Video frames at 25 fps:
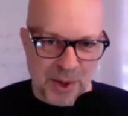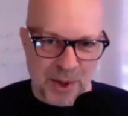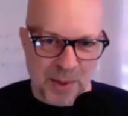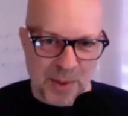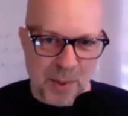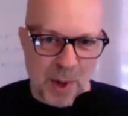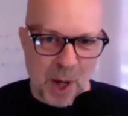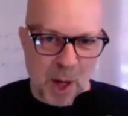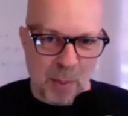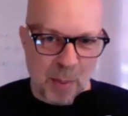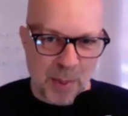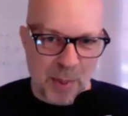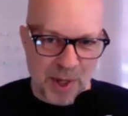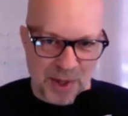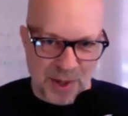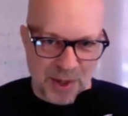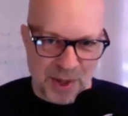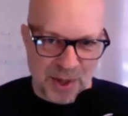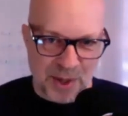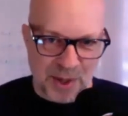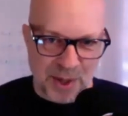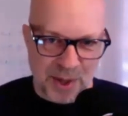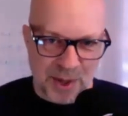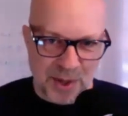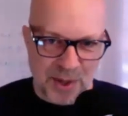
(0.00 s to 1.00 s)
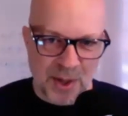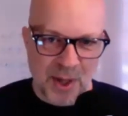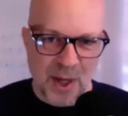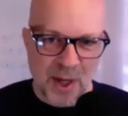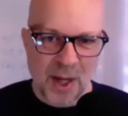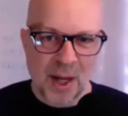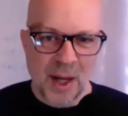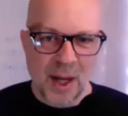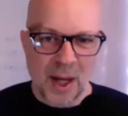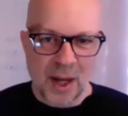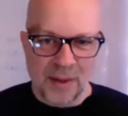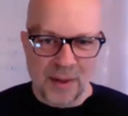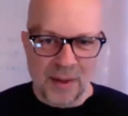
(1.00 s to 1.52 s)
mm-hmm. small businesses,
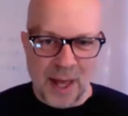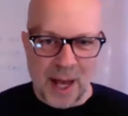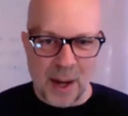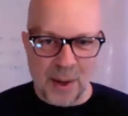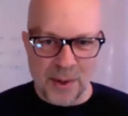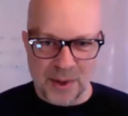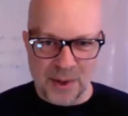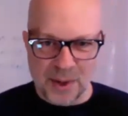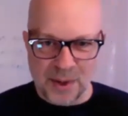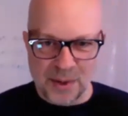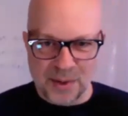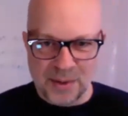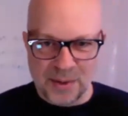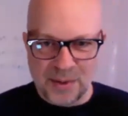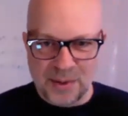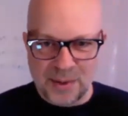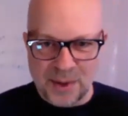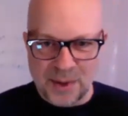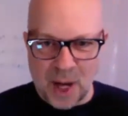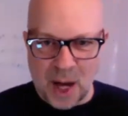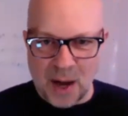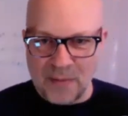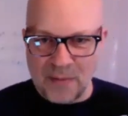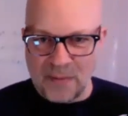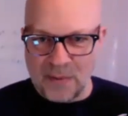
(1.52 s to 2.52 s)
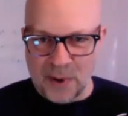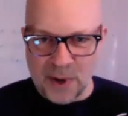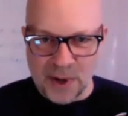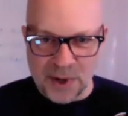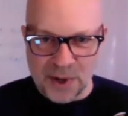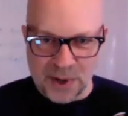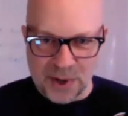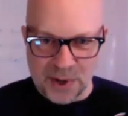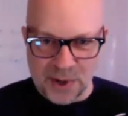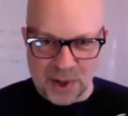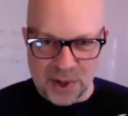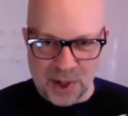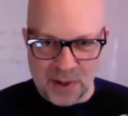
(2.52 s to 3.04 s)
1,000 mm-hmm. software as
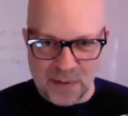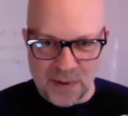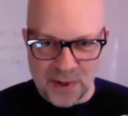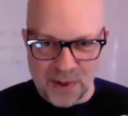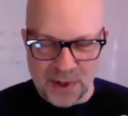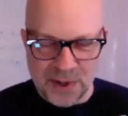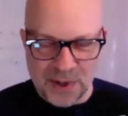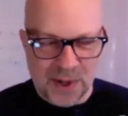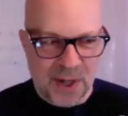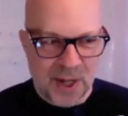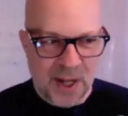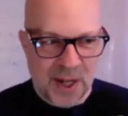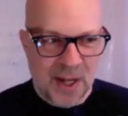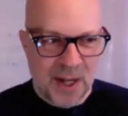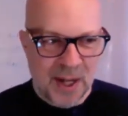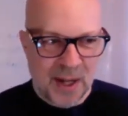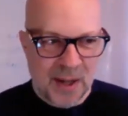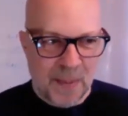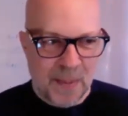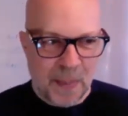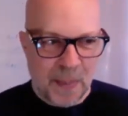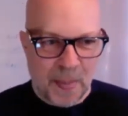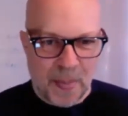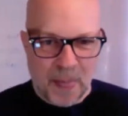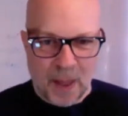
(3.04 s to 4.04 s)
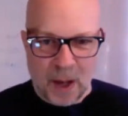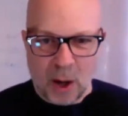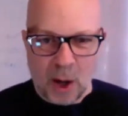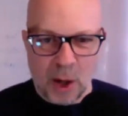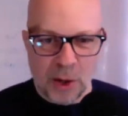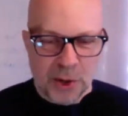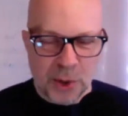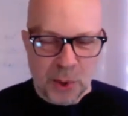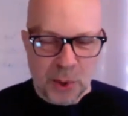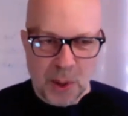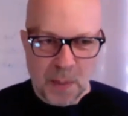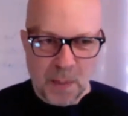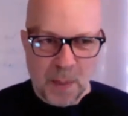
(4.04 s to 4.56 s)
a service, all
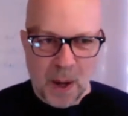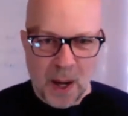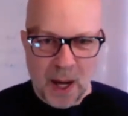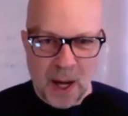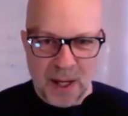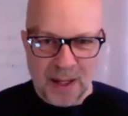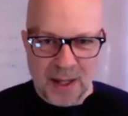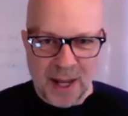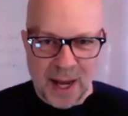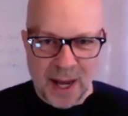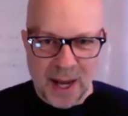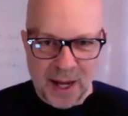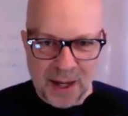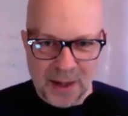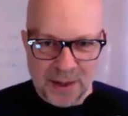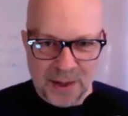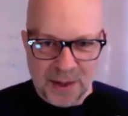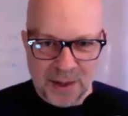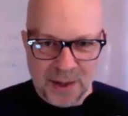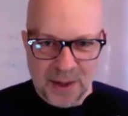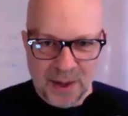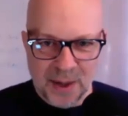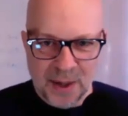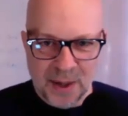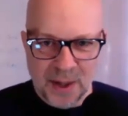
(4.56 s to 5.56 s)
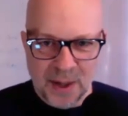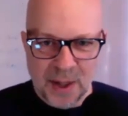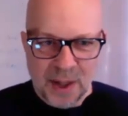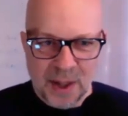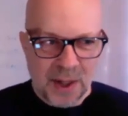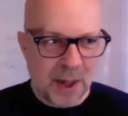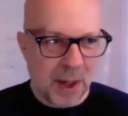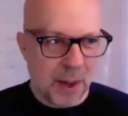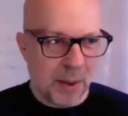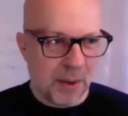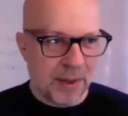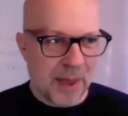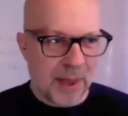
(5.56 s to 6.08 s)
doing podcasts,
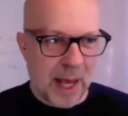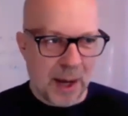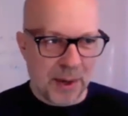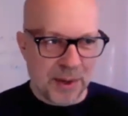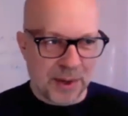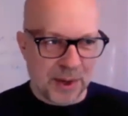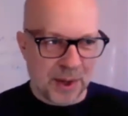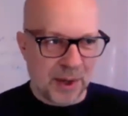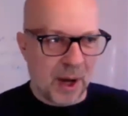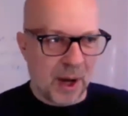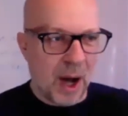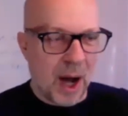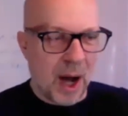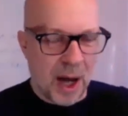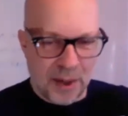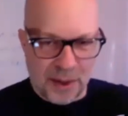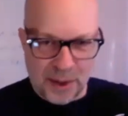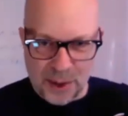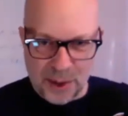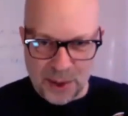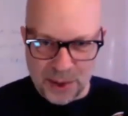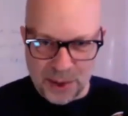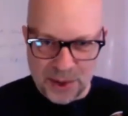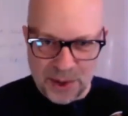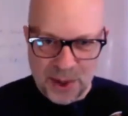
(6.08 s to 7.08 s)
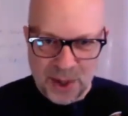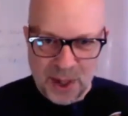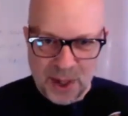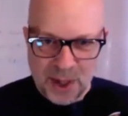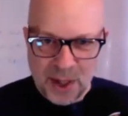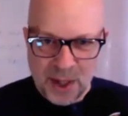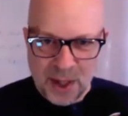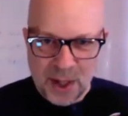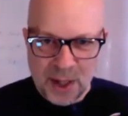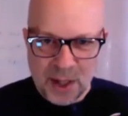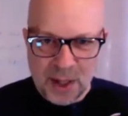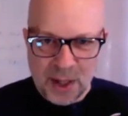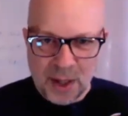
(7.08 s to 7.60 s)
1,000 authors,
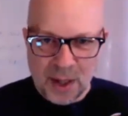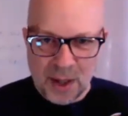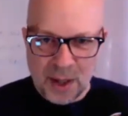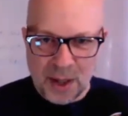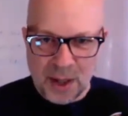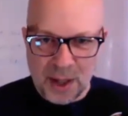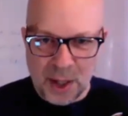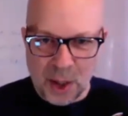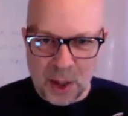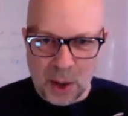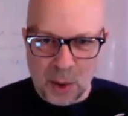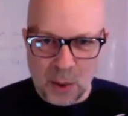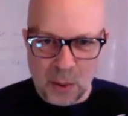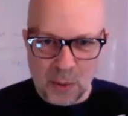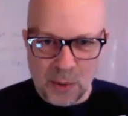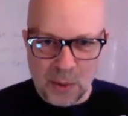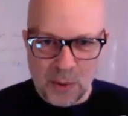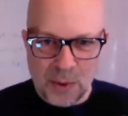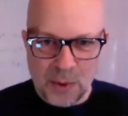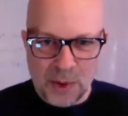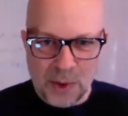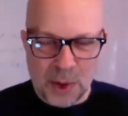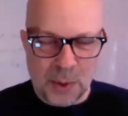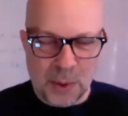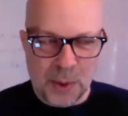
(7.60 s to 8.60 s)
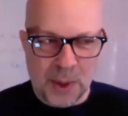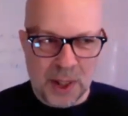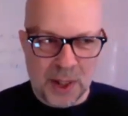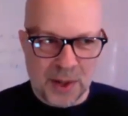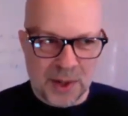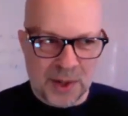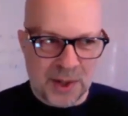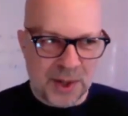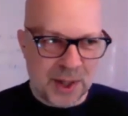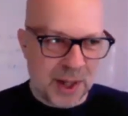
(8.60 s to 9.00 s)
mm-hmm. Doing